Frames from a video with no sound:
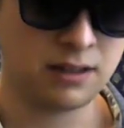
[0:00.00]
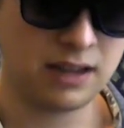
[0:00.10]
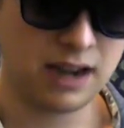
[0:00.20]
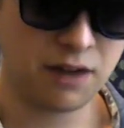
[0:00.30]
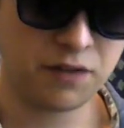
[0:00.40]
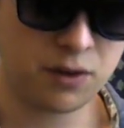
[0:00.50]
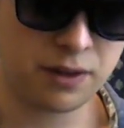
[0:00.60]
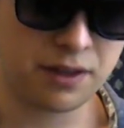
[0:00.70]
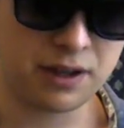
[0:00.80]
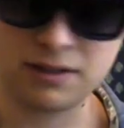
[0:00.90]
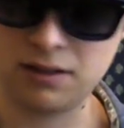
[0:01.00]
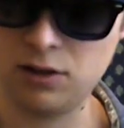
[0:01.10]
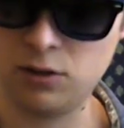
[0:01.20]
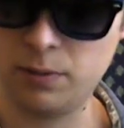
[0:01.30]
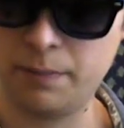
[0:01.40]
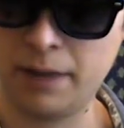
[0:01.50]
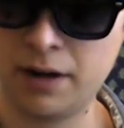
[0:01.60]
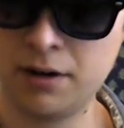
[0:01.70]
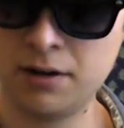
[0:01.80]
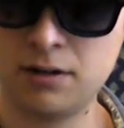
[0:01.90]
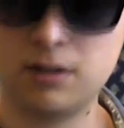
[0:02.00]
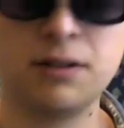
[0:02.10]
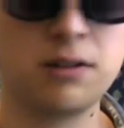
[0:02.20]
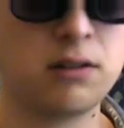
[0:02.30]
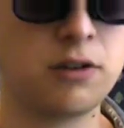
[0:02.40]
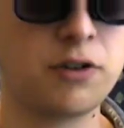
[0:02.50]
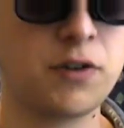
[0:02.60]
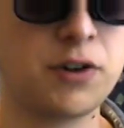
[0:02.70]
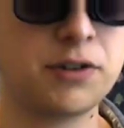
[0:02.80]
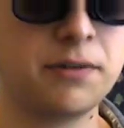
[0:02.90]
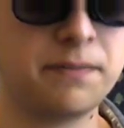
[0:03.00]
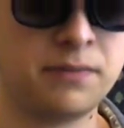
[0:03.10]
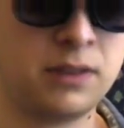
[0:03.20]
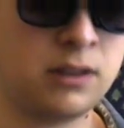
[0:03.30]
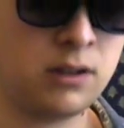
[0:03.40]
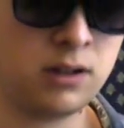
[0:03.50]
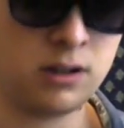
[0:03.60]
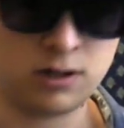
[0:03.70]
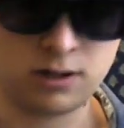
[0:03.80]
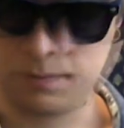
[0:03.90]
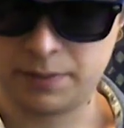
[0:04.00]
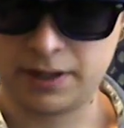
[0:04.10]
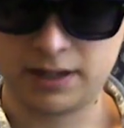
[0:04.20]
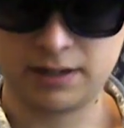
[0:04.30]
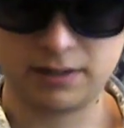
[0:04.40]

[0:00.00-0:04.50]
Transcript: The airflow I think is a little bit better on this larger version, but